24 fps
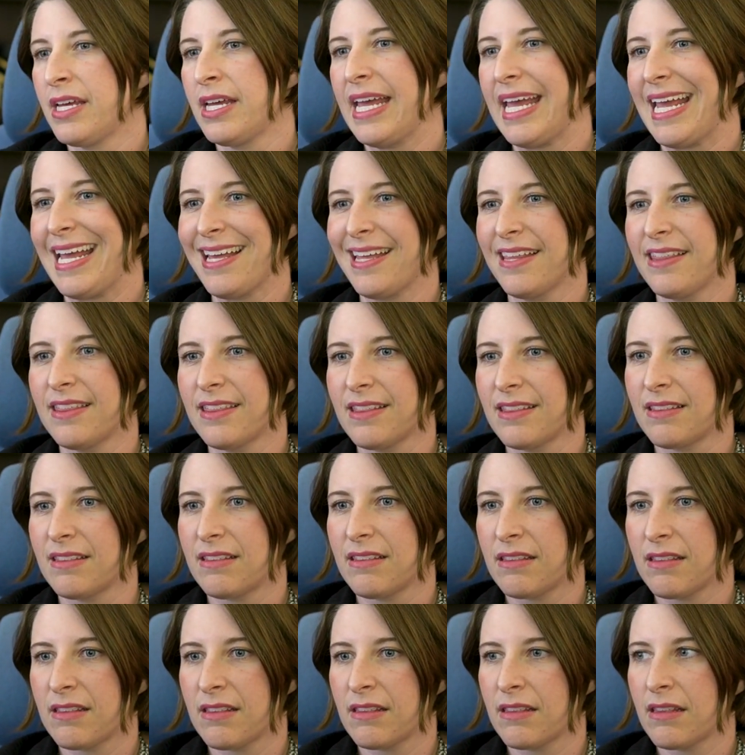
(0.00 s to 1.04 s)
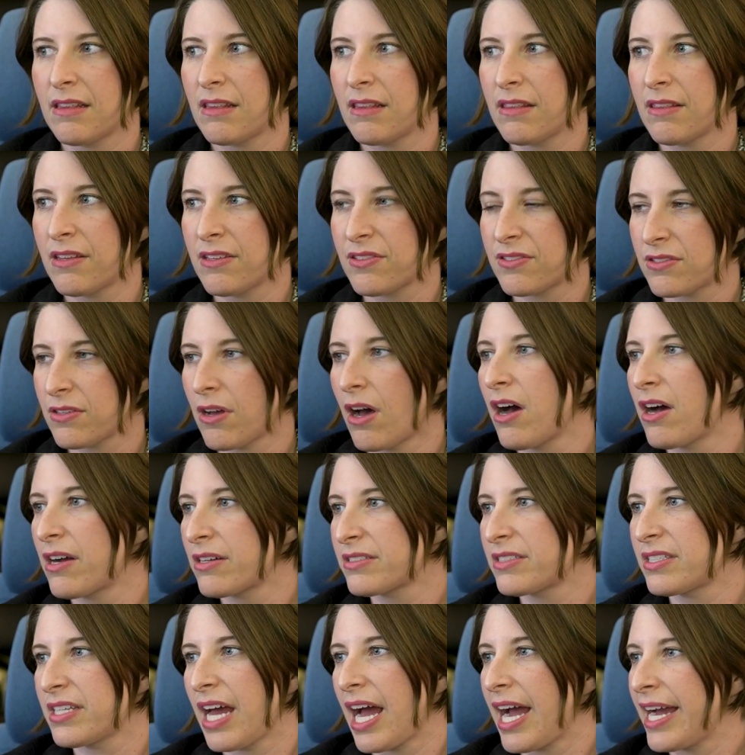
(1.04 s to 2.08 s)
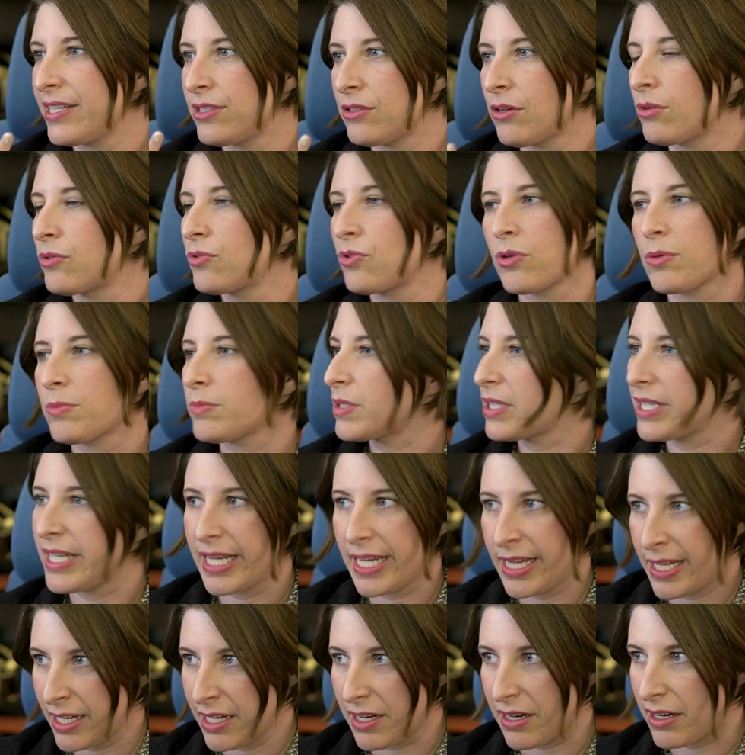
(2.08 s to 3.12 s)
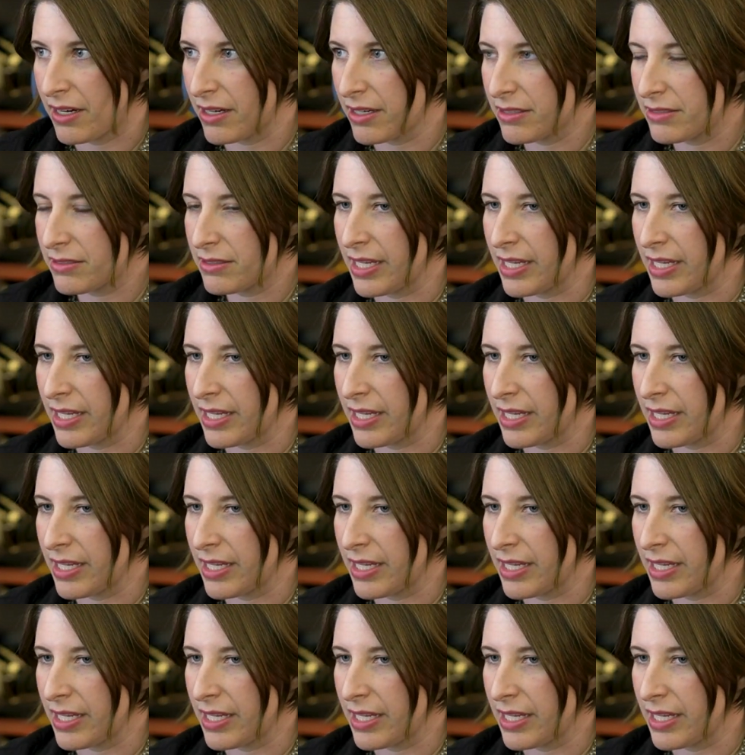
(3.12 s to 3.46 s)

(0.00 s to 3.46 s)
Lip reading: in the songs that I don't normally hear.